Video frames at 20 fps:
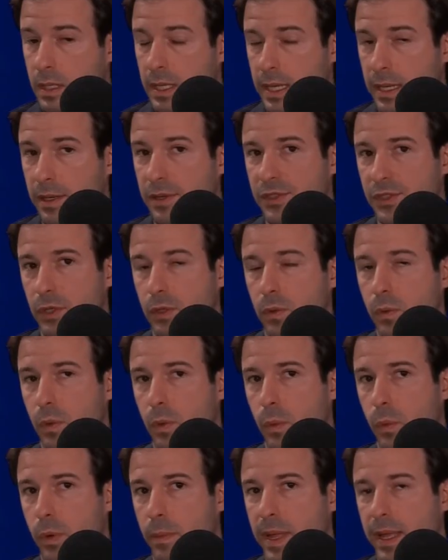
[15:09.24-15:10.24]
Yeah,
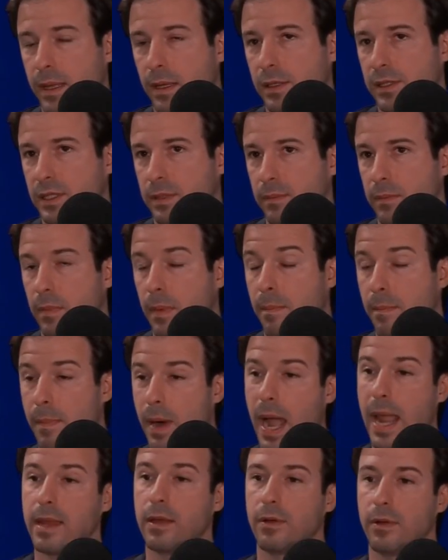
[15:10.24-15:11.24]
so we're making some
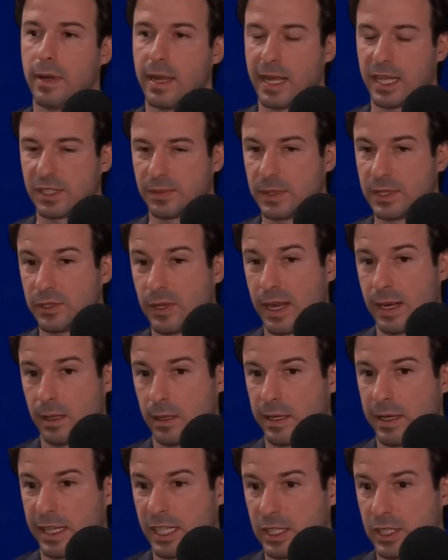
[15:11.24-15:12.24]
minor enhancements to
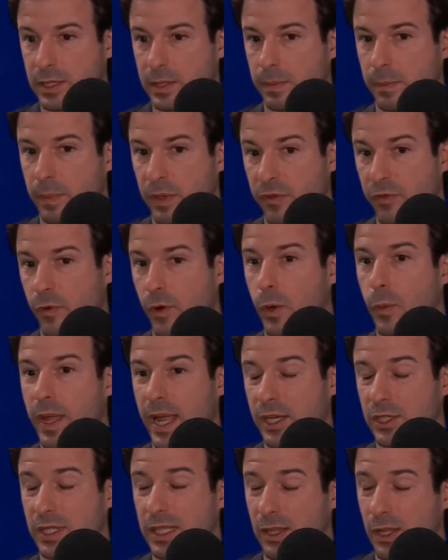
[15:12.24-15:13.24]
analytics before we
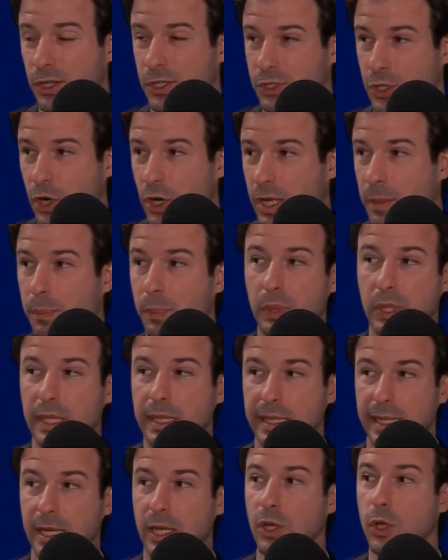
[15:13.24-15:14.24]
actually launch our
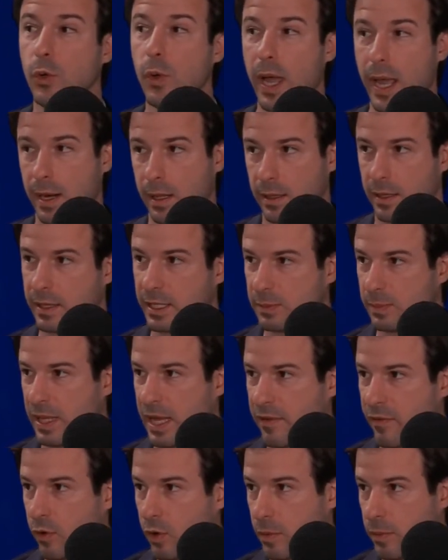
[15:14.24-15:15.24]
completely new analytics
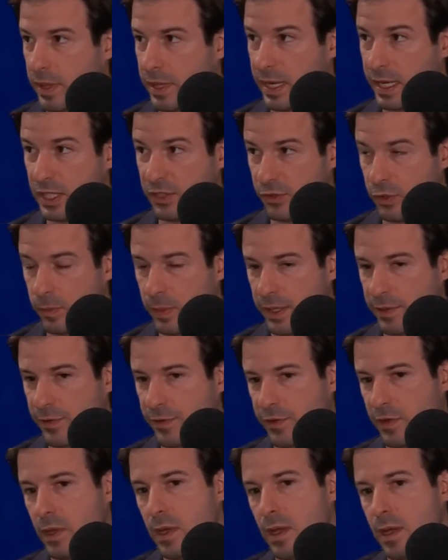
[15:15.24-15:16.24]
platform in the next few
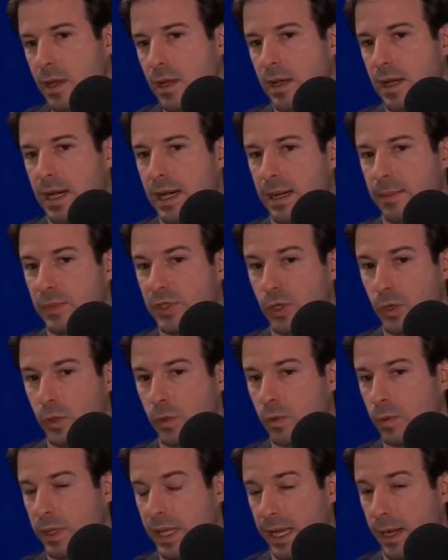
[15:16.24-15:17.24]
months.
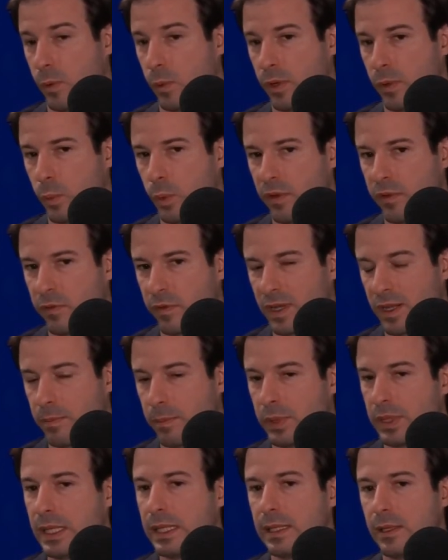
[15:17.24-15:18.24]
We've
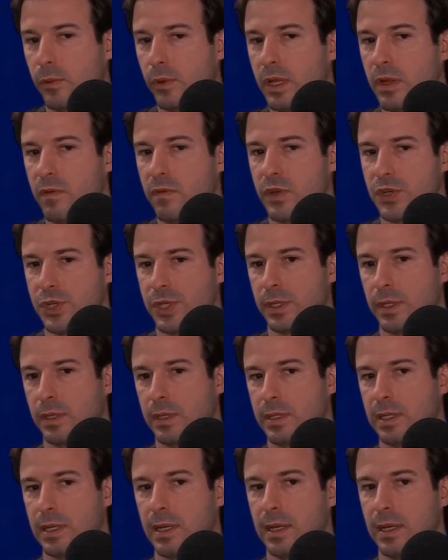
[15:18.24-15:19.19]
completely re-envisioned